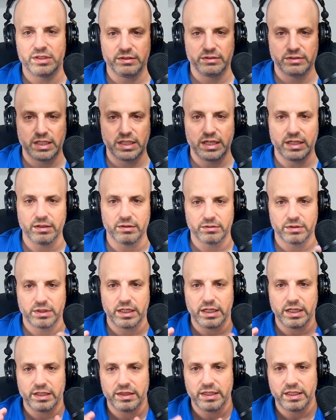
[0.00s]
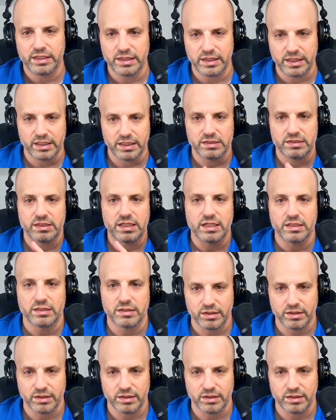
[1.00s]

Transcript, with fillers: Once they say, okay, I think this